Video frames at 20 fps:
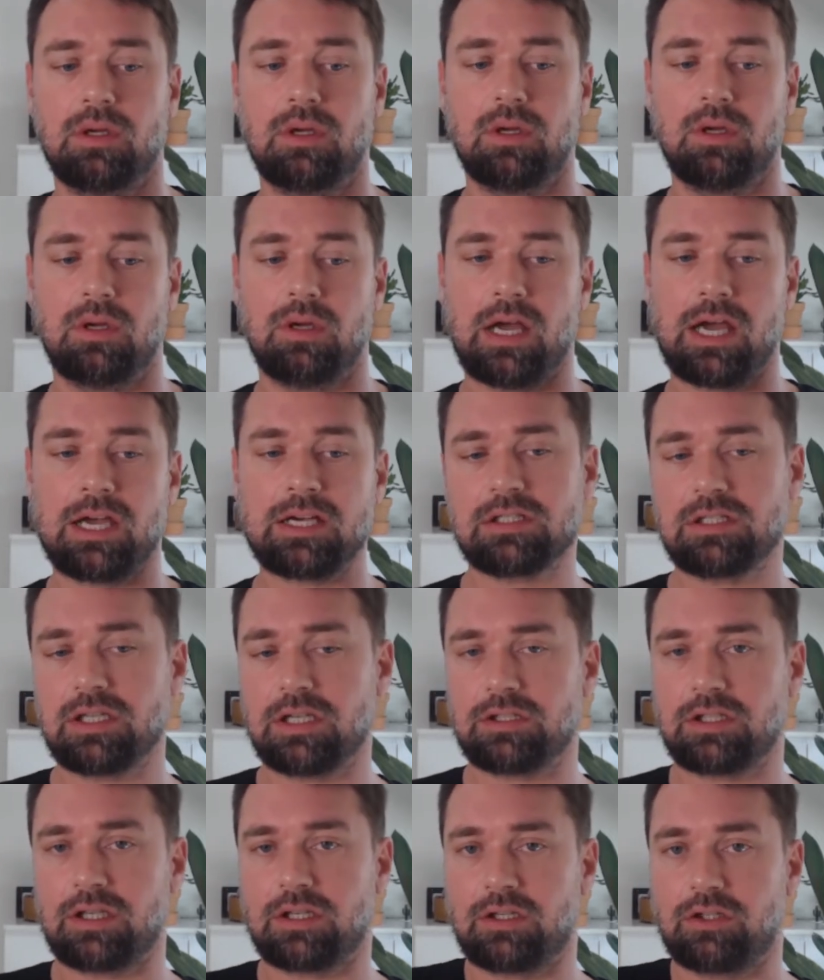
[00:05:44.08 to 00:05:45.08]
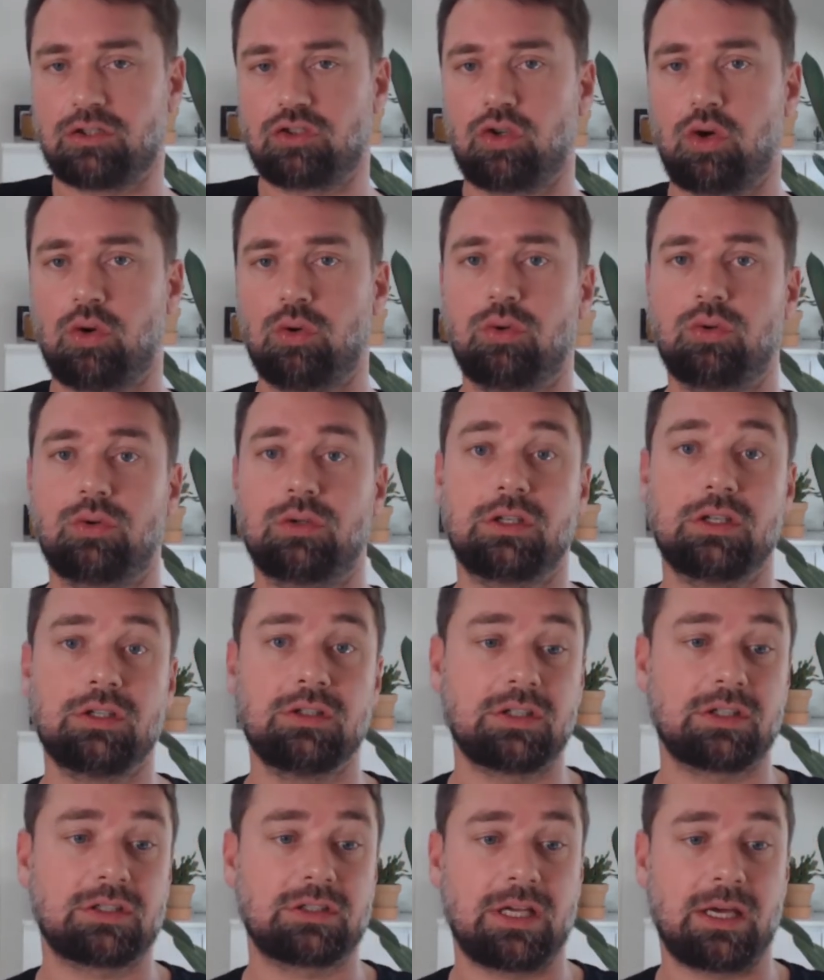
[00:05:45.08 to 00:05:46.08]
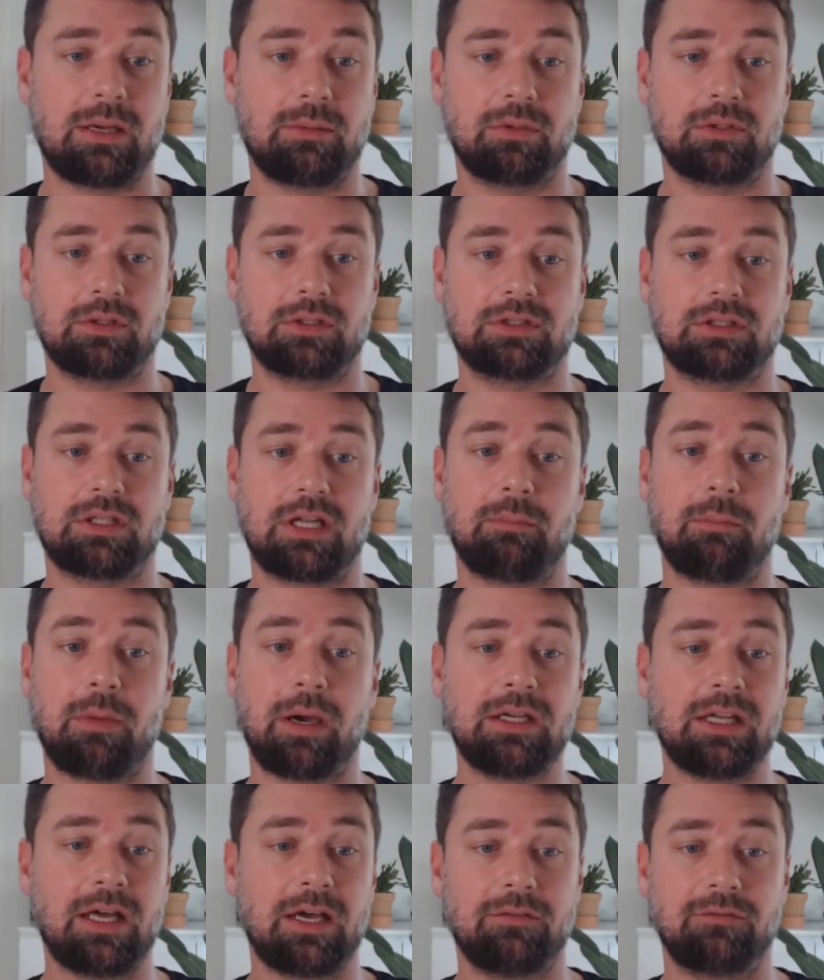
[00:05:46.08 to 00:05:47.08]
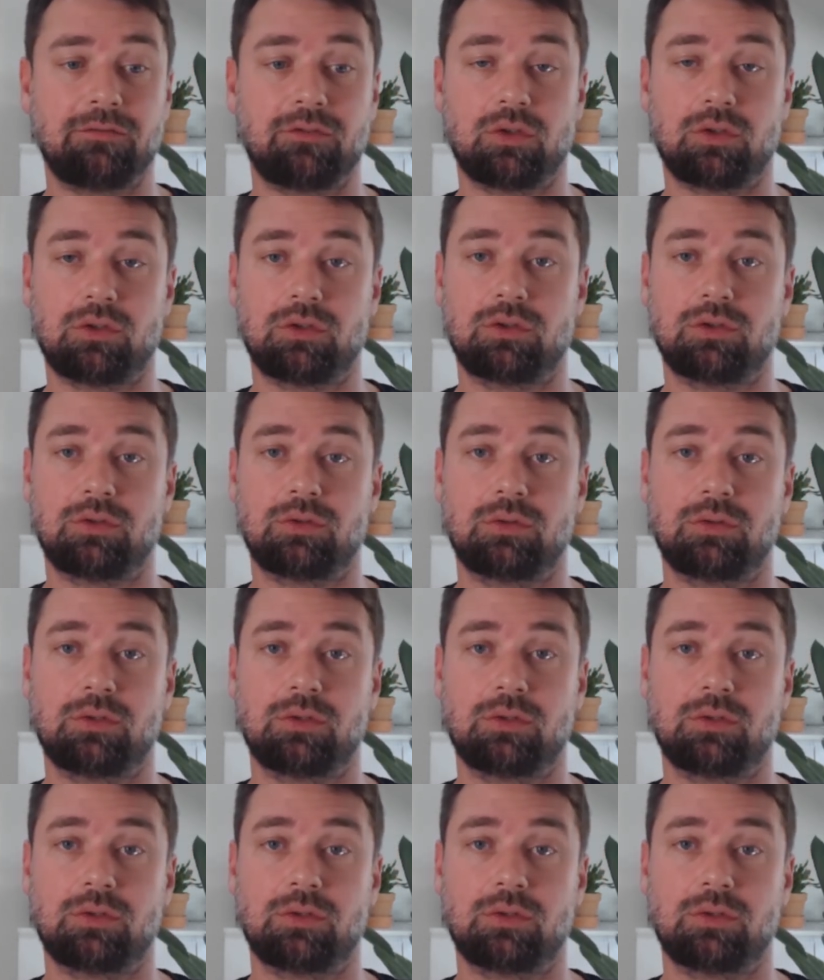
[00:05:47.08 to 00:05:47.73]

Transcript: Actually, as I show you in this example, is I might have the